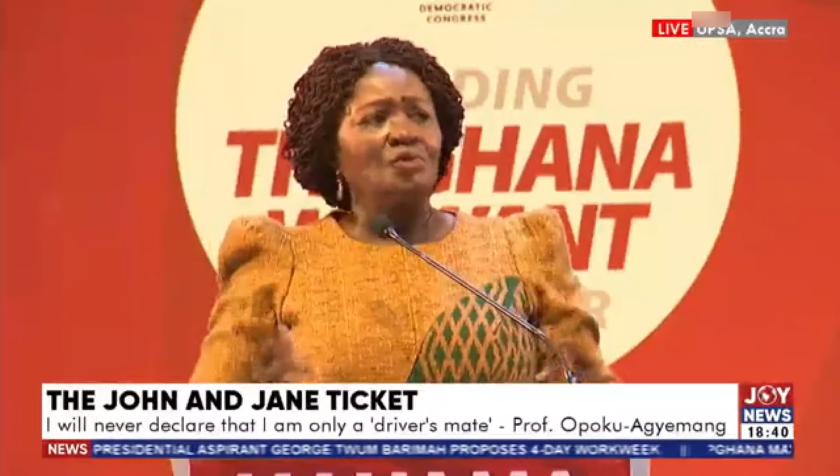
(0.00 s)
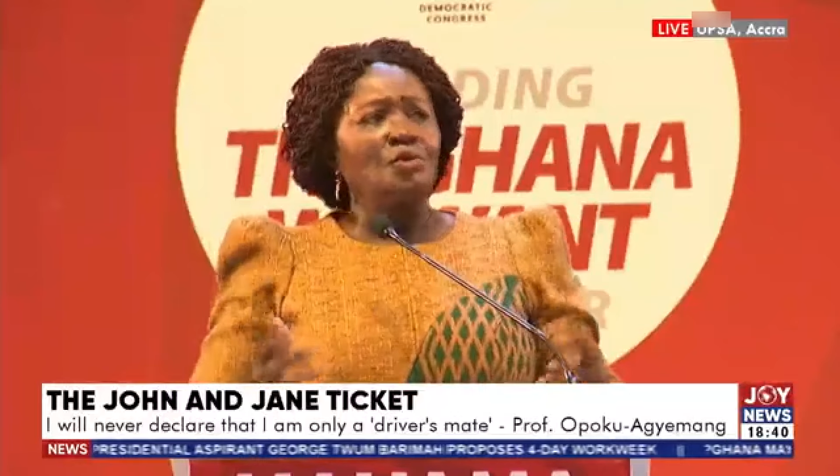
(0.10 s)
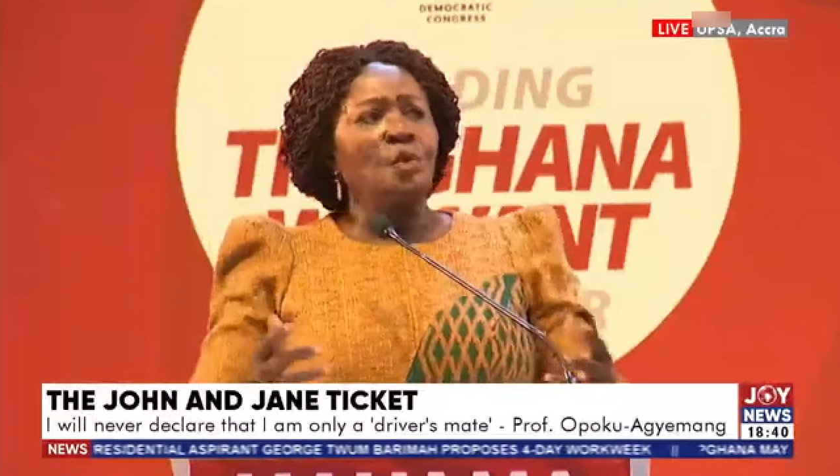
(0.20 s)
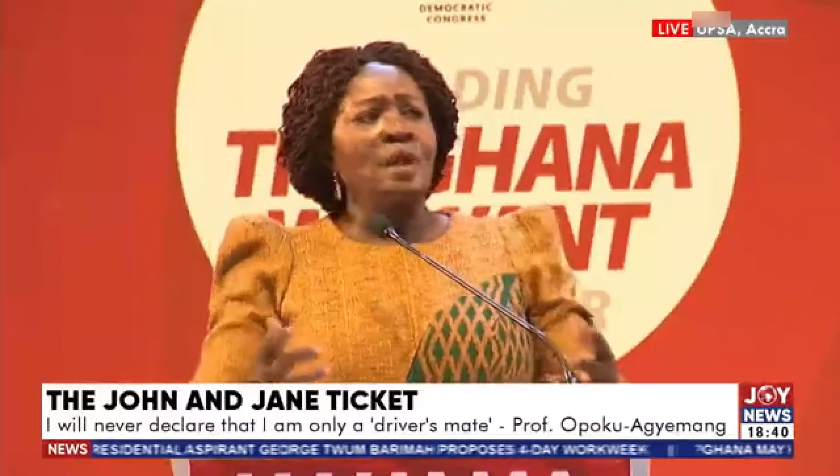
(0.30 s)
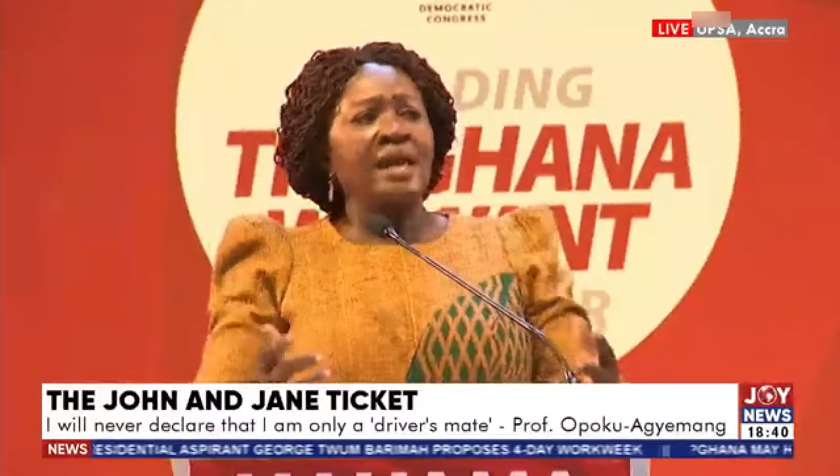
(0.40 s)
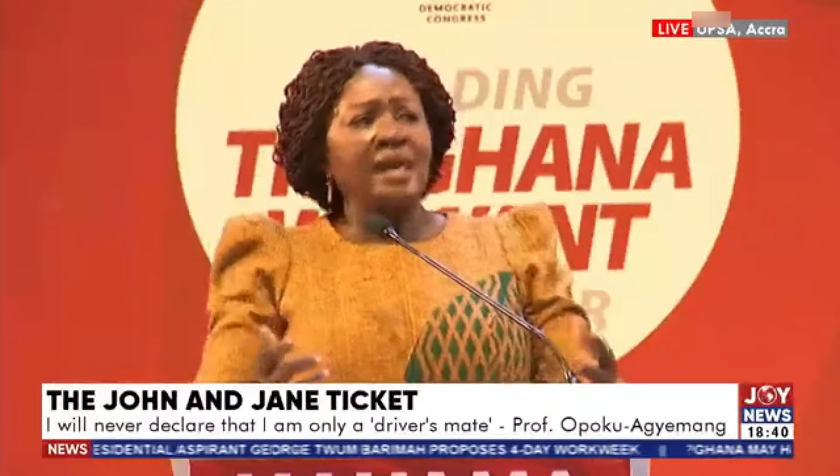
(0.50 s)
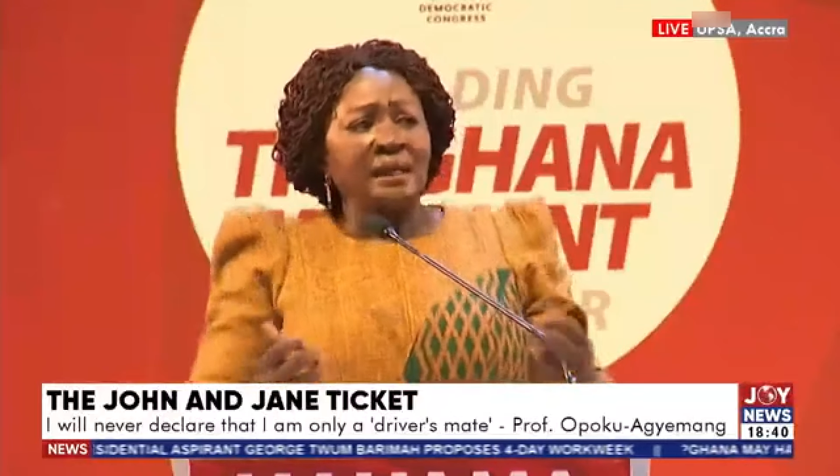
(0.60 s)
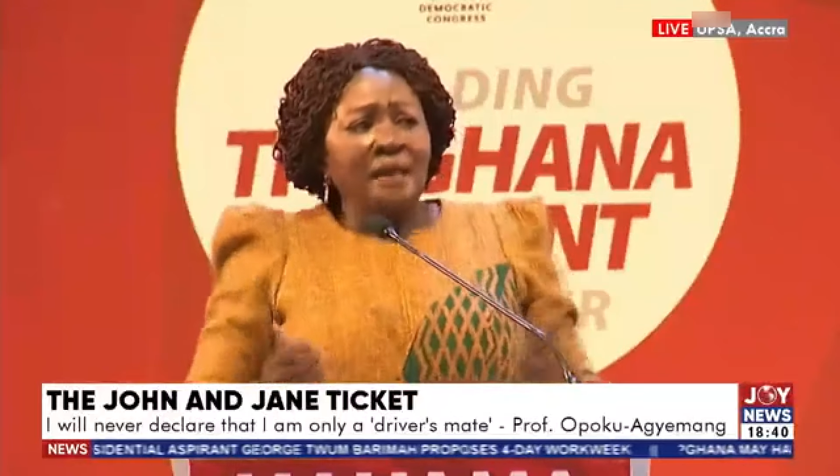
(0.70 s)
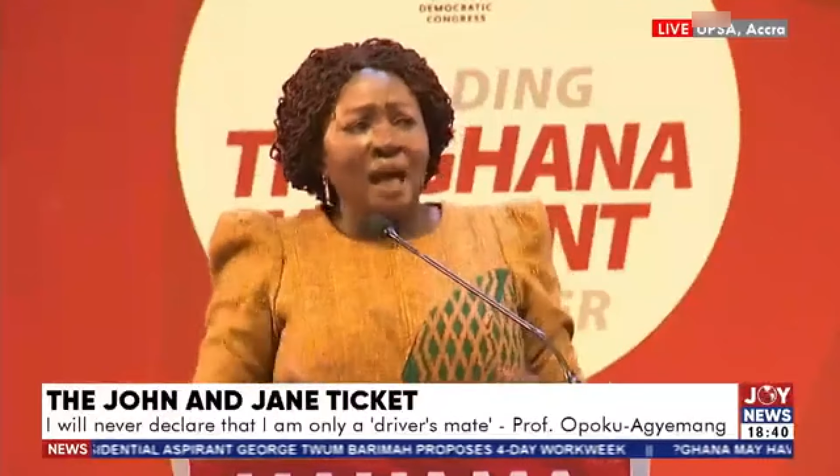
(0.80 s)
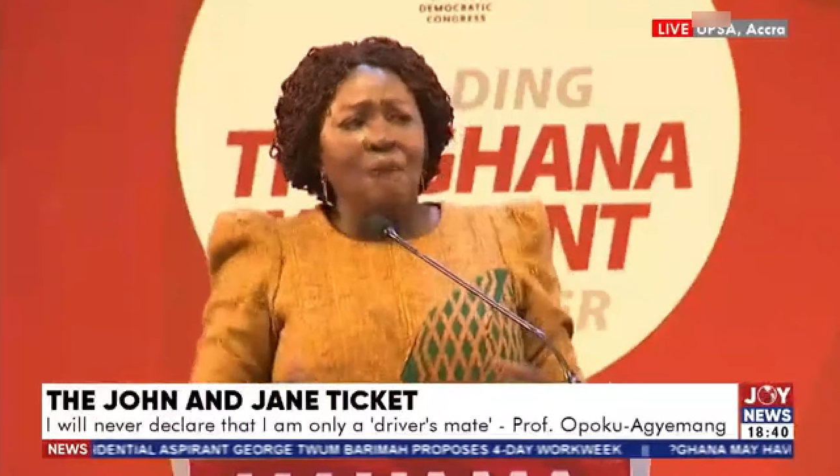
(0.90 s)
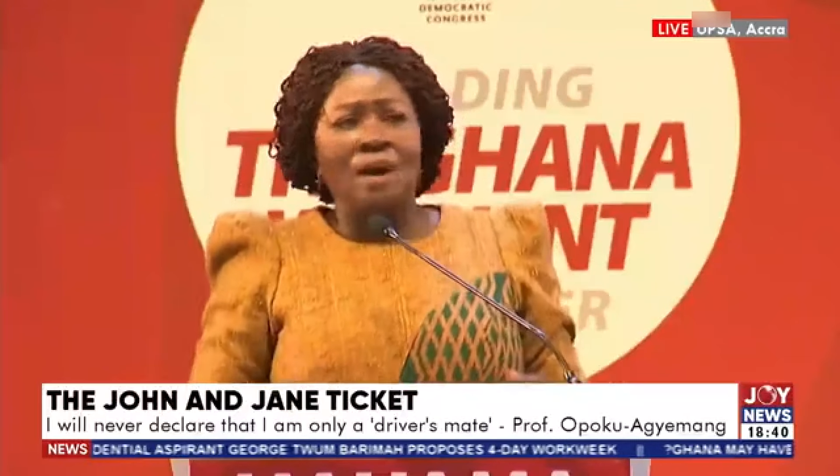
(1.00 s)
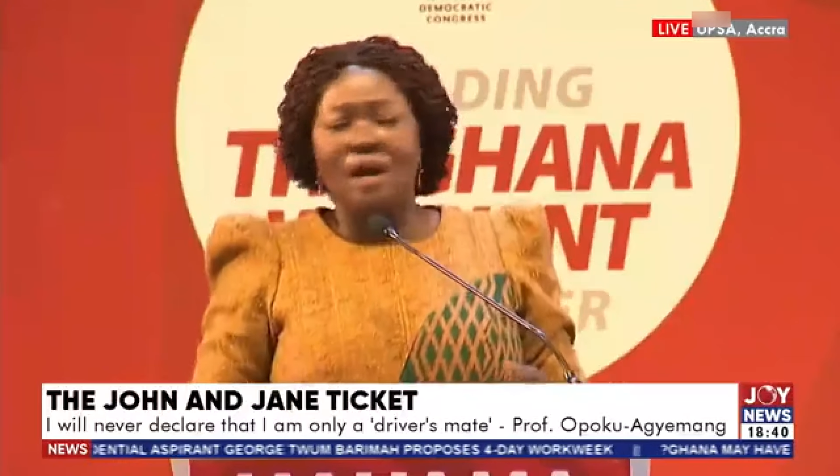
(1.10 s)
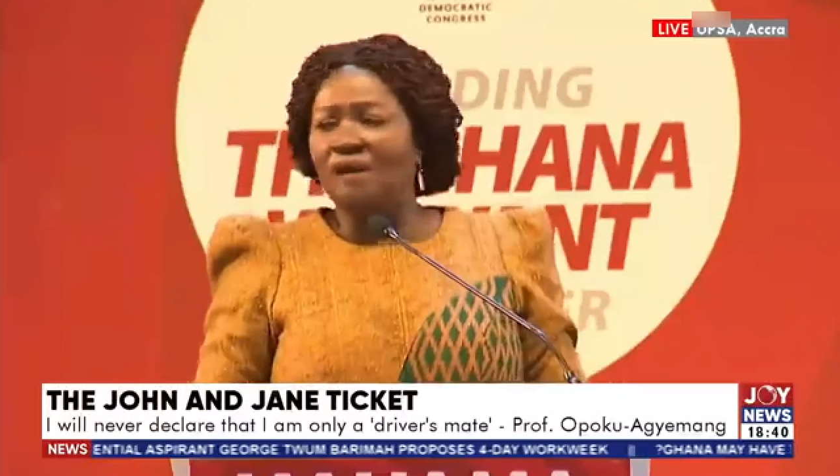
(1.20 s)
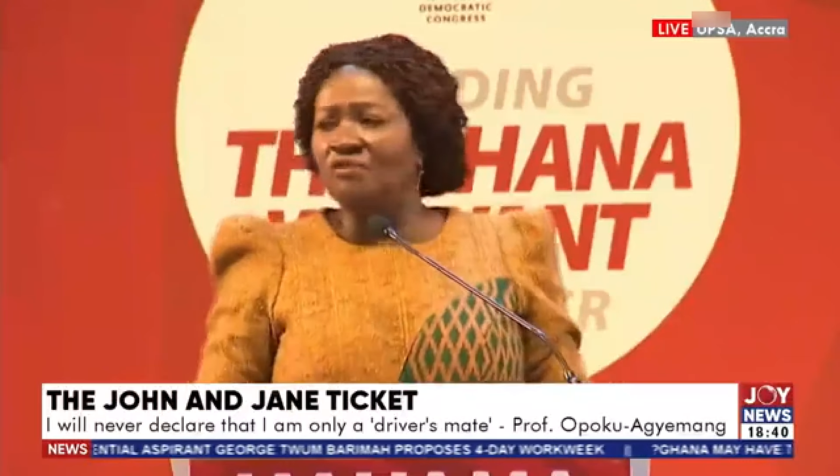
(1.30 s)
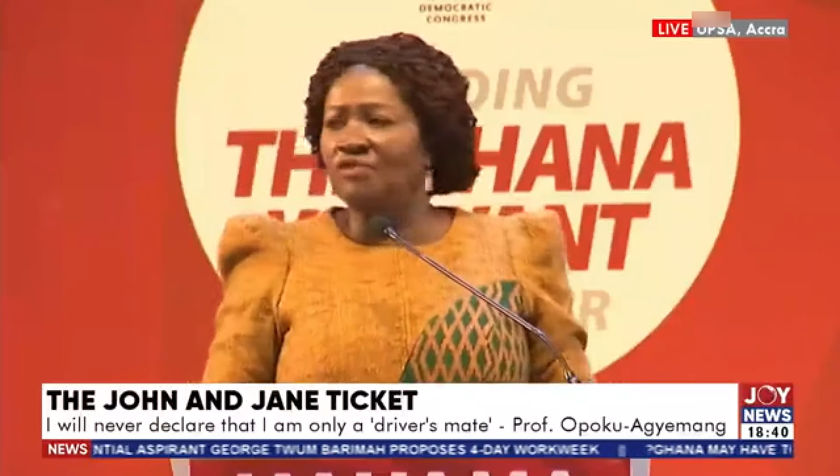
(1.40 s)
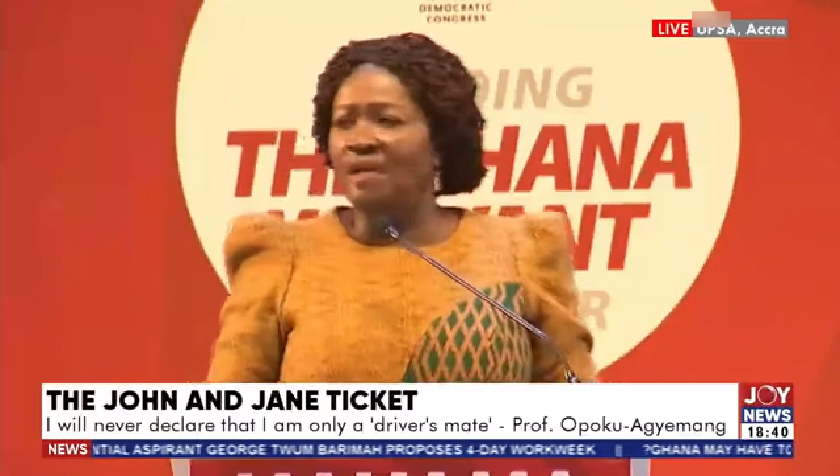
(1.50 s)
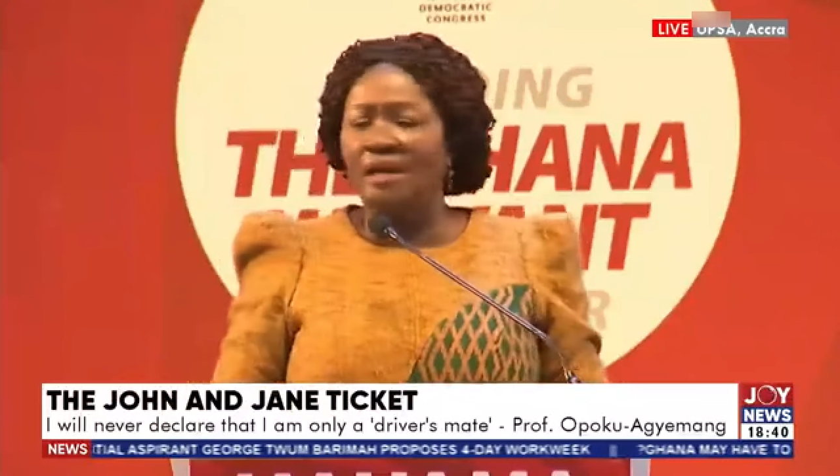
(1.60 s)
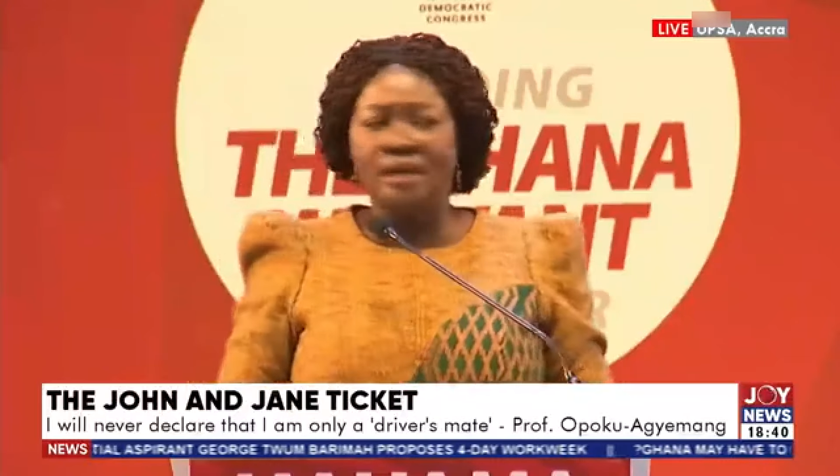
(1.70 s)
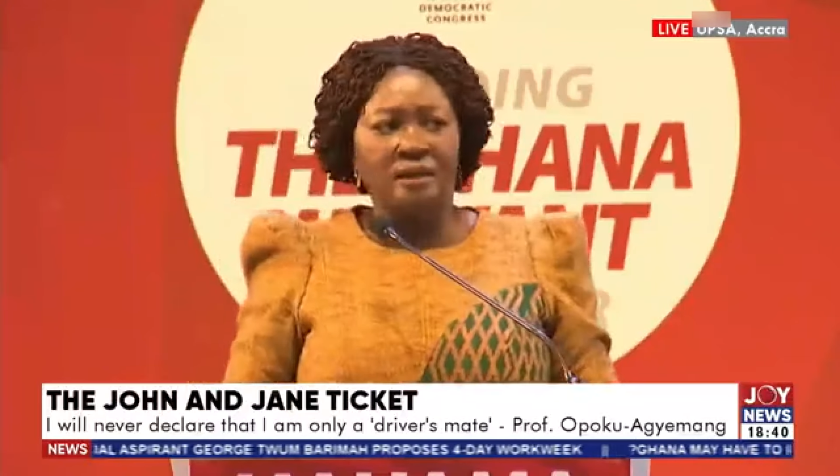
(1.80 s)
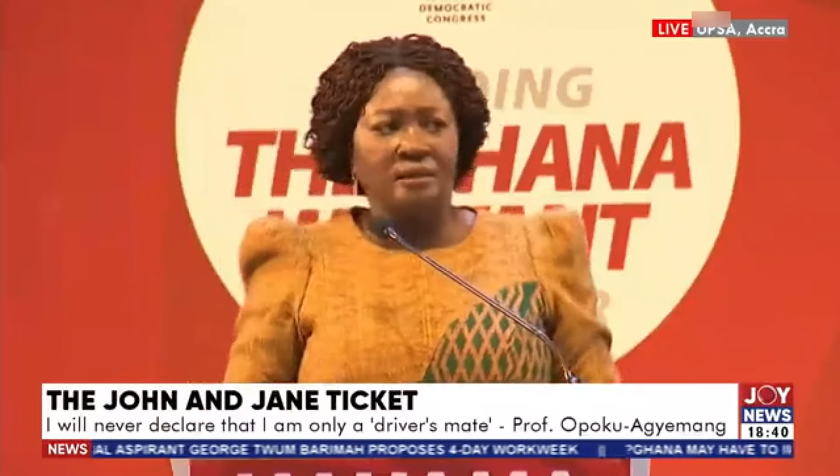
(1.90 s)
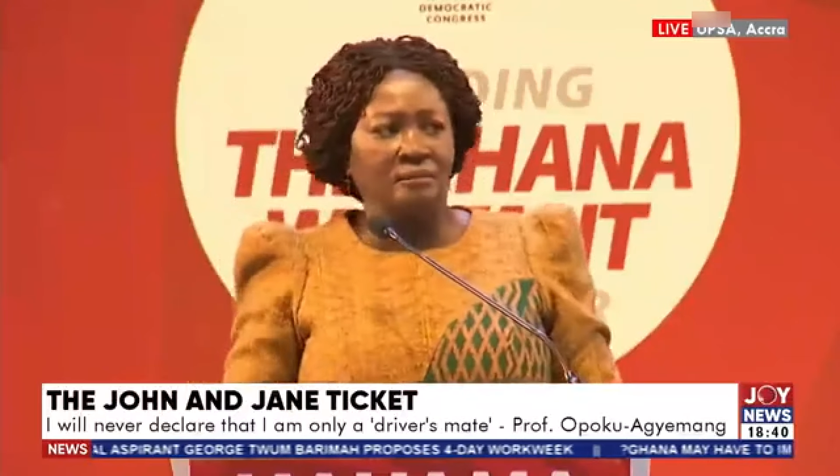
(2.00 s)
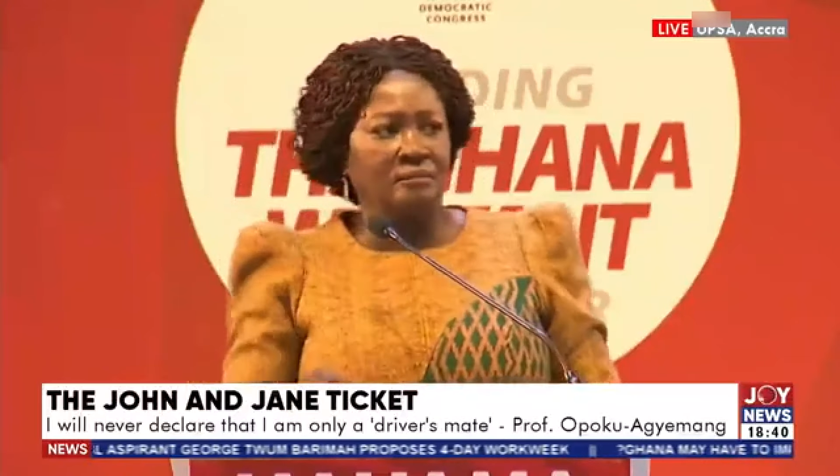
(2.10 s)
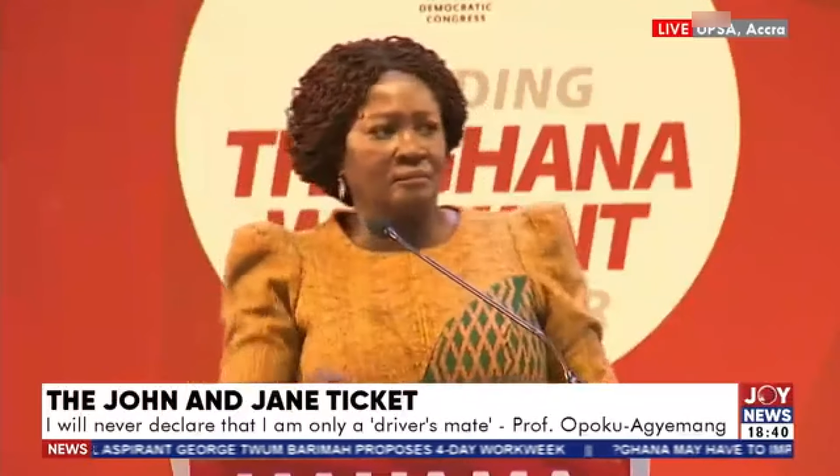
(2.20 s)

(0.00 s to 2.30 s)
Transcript: to heal our country again.